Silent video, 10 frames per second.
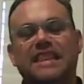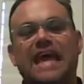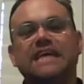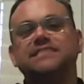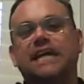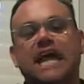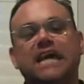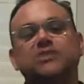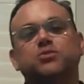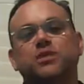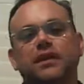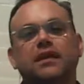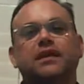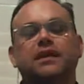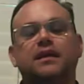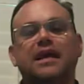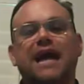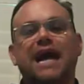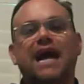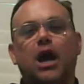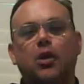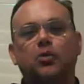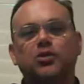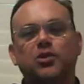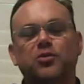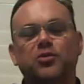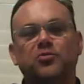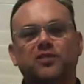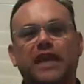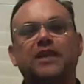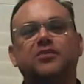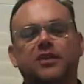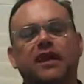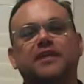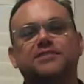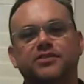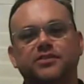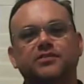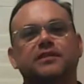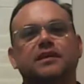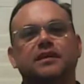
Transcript: that's actually how you create your attitude.